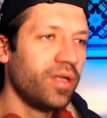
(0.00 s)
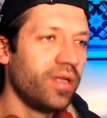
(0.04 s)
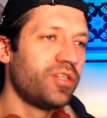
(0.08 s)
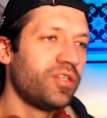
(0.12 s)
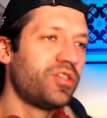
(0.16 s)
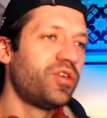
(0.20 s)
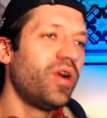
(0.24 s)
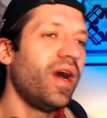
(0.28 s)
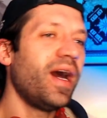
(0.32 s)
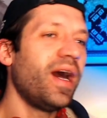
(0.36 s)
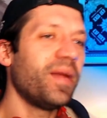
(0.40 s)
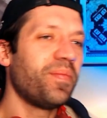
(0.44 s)

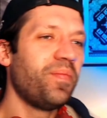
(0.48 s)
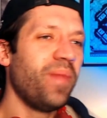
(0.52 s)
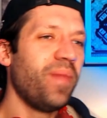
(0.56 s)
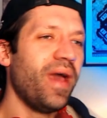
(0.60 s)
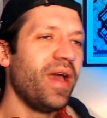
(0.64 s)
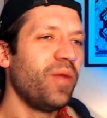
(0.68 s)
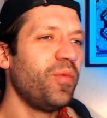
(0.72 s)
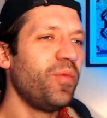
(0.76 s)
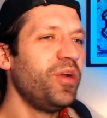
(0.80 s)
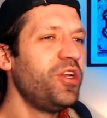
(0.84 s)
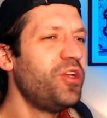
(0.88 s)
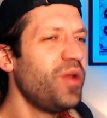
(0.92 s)
Right,
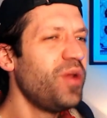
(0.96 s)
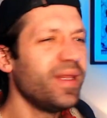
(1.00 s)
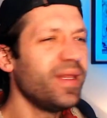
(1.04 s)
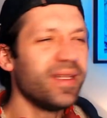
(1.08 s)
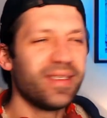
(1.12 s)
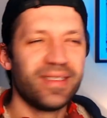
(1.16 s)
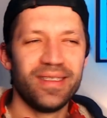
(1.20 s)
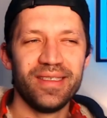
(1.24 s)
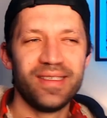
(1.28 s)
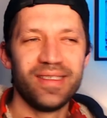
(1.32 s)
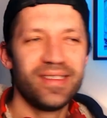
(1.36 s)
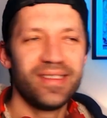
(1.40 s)
man, we're doing
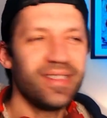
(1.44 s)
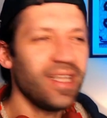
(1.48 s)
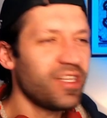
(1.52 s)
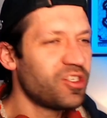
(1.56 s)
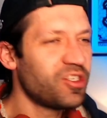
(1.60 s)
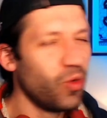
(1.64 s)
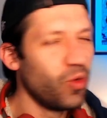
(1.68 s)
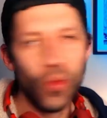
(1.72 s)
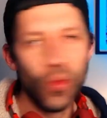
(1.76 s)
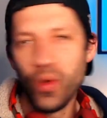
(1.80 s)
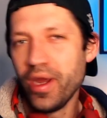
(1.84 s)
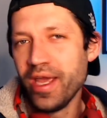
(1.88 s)
this in such
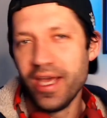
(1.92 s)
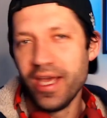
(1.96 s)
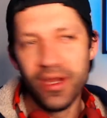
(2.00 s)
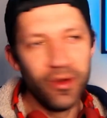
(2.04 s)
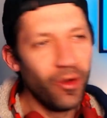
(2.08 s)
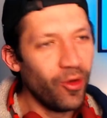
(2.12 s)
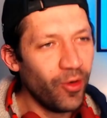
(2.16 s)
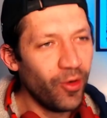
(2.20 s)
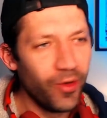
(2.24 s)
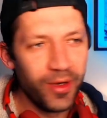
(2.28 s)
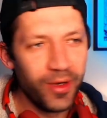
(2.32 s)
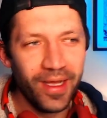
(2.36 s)
a weird
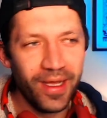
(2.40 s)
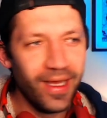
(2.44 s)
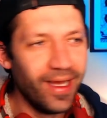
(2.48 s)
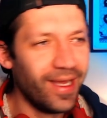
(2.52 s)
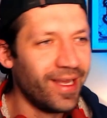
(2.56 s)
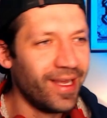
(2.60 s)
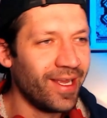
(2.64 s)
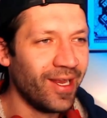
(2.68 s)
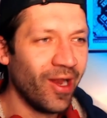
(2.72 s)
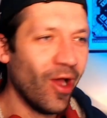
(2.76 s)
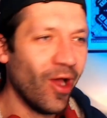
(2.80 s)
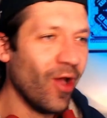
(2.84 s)
order. You
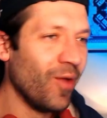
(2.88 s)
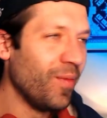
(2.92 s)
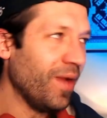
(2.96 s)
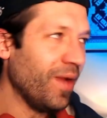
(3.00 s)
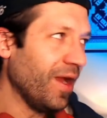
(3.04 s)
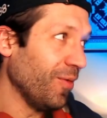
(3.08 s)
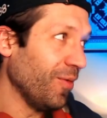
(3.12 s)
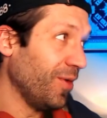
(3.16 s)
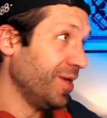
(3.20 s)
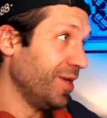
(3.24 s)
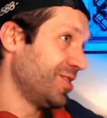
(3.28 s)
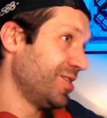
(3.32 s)
know what I
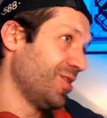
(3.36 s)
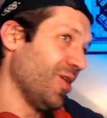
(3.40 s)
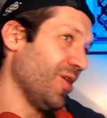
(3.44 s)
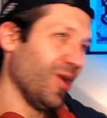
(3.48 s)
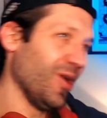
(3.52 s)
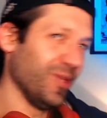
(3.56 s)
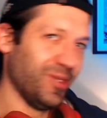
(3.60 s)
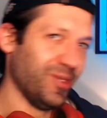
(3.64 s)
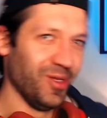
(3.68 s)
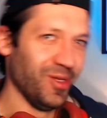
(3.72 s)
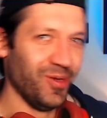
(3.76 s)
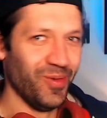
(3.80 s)
mean? We
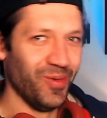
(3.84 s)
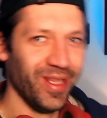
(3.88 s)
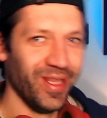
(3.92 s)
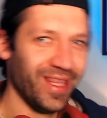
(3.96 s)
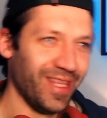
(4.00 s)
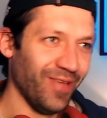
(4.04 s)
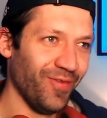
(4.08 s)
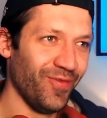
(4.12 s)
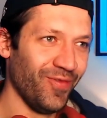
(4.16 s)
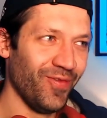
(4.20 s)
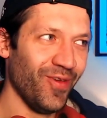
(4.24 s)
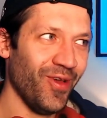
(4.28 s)
started with
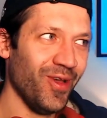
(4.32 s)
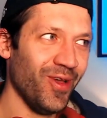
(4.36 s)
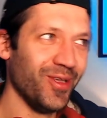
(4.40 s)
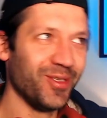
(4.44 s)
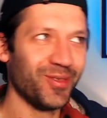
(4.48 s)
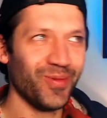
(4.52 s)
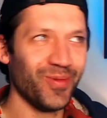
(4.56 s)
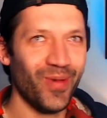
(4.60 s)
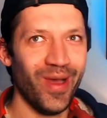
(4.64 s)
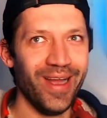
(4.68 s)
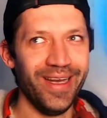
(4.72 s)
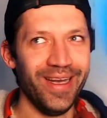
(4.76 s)
the
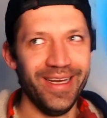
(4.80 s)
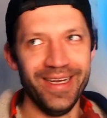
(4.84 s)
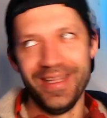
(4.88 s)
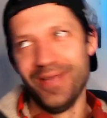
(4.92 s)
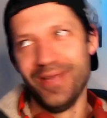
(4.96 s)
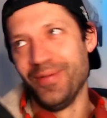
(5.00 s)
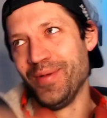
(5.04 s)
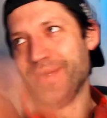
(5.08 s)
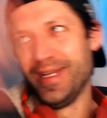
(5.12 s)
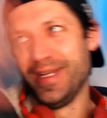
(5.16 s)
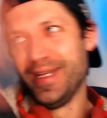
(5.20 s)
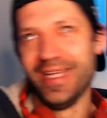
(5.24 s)
first one, and
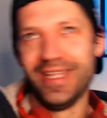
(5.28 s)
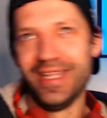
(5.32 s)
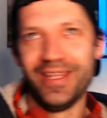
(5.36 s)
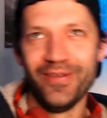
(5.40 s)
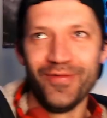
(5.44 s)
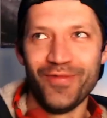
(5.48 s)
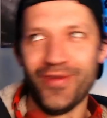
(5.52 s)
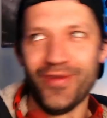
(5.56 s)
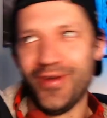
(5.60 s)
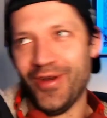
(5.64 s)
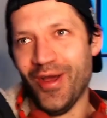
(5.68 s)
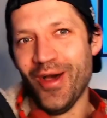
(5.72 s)
then we did the
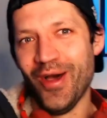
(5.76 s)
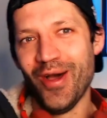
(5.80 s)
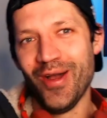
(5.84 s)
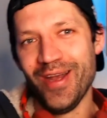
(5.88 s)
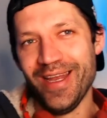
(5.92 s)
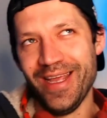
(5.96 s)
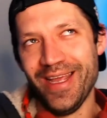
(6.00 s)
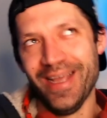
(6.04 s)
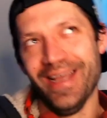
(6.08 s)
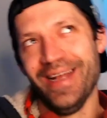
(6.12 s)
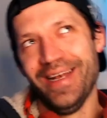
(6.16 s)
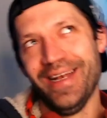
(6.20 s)

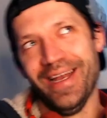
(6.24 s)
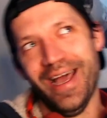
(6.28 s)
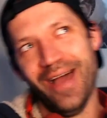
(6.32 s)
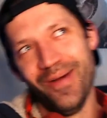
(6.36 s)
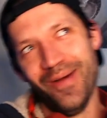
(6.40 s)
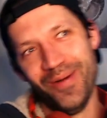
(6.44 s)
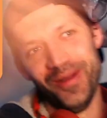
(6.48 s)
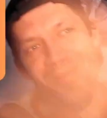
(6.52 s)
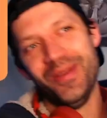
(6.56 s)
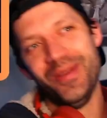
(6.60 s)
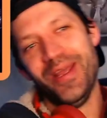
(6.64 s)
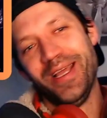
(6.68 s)
finale, and now
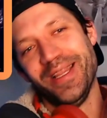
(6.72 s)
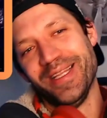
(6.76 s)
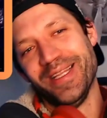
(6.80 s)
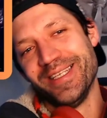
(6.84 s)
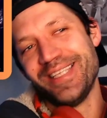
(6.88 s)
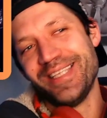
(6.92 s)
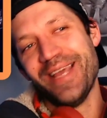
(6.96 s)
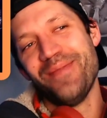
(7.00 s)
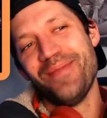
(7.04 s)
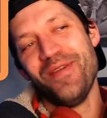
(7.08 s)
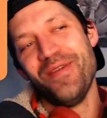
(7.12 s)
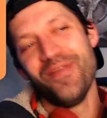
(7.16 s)
we're doing the
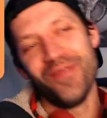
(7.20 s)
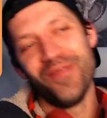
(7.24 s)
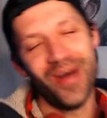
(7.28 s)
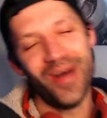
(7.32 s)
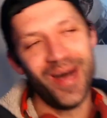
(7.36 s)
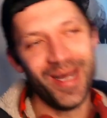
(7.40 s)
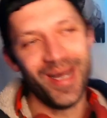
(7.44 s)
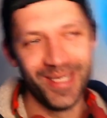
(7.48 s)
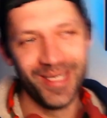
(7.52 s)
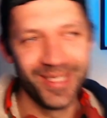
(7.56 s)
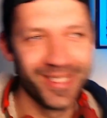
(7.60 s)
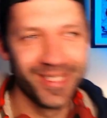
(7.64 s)

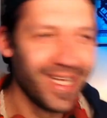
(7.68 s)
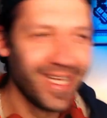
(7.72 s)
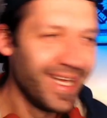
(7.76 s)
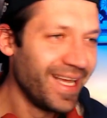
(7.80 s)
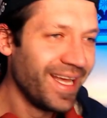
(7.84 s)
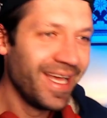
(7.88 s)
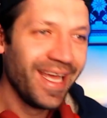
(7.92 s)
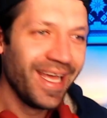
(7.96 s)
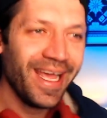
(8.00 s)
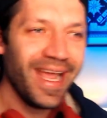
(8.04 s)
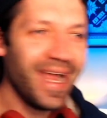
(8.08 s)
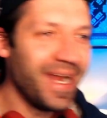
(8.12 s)
semi-final.
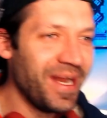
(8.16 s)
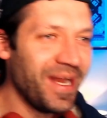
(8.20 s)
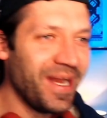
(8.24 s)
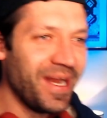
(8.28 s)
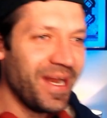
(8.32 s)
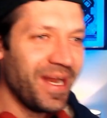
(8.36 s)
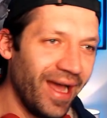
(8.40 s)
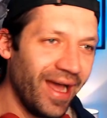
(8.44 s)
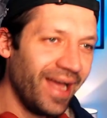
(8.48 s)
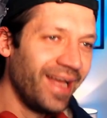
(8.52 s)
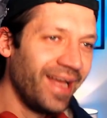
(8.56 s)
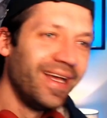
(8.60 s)

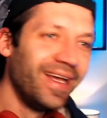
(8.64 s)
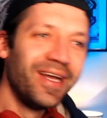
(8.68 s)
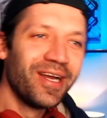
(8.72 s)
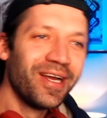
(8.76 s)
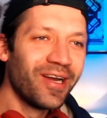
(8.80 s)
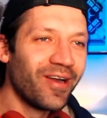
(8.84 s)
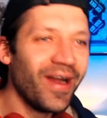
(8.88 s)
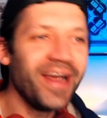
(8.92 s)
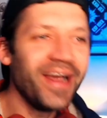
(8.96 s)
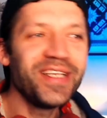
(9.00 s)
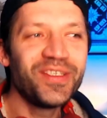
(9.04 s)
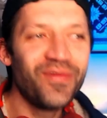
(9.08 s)
Anyway,
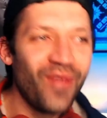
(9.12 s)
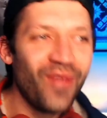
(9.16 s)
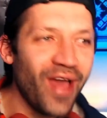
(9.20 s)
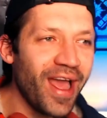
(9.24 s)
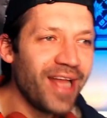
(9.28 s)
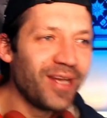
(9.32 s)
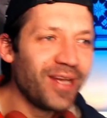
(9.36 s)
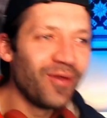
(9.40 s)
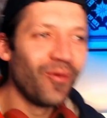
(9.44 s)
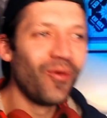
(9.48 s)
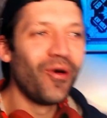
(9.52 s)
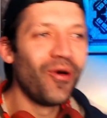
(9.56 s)
Grace
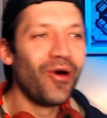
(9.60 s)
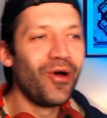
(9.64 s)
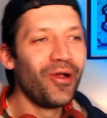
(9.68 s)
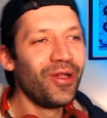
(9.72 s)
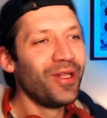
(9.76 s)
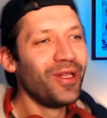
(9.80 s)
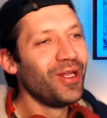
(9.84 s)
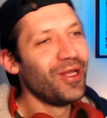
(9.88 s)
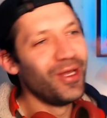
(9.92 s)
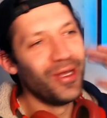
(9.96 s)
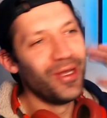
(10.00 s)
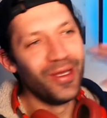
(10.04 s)

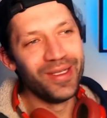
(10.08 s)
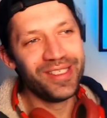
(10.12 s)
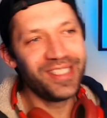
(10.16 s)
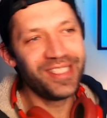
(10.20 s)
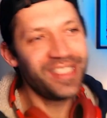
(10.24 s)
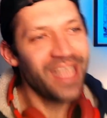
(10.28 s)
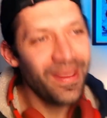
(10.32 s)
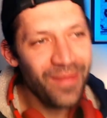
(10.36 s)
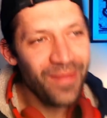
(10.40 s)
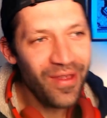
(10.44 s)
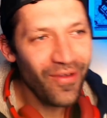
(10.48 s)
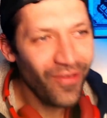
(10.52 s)
VanderWaal, her
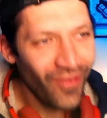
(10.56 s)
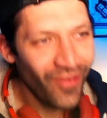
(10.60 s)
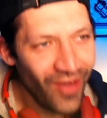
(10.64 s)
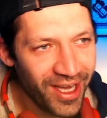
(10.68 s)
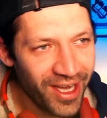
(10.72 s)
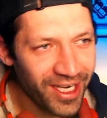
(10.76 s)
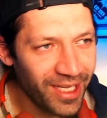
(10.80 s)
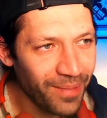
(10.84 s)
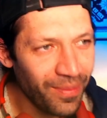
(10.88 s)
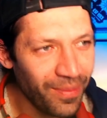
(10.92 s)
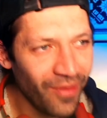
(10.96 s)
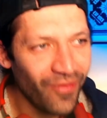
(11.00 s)

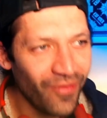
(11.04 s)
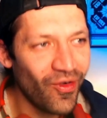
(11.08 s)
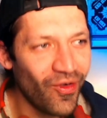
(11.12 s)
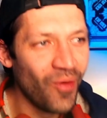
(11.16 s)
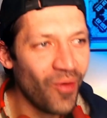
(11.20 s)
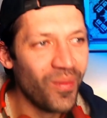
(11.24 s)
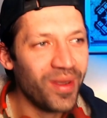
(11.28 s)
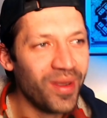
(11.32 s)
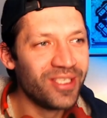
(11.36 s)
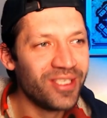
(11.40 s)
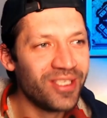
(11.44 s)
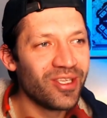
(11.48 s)
semi-final
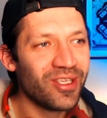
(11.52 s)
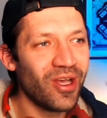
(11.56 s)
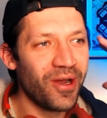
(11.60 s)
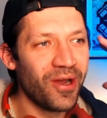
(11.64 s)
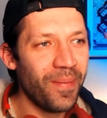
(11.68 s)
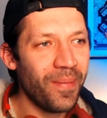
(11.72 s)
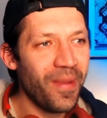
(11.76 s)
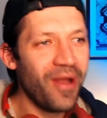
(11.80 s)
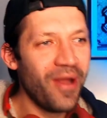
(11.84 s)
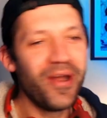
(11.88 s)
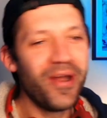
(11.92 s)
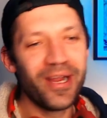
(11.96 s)
performance on
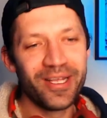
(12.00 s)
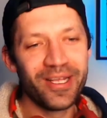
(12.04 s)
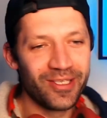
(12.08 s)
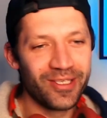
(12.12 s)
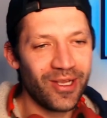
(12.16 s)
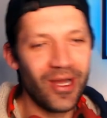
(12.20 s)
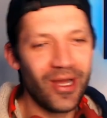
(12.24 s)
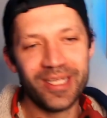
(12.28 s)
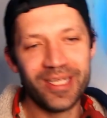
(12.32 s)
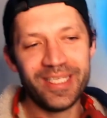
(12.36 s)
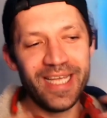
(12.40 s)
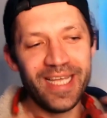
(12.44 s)
America's
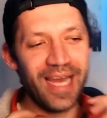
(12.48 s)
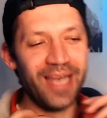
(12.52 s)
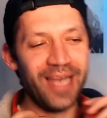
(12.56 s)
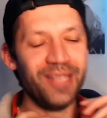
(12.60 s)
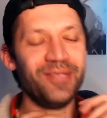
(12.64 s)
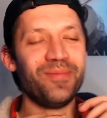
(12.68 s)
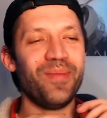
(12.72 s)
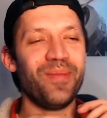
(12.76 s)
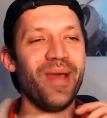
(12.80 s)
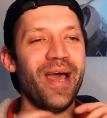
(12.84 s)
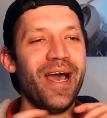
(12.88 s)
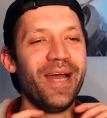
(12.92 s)
Got
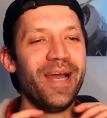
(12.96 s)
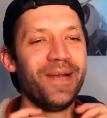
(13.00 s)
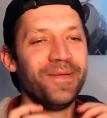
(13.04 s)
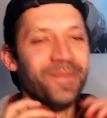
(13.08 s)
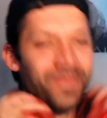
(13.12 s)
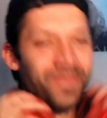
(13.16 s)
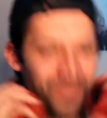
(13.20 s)
Talent, man.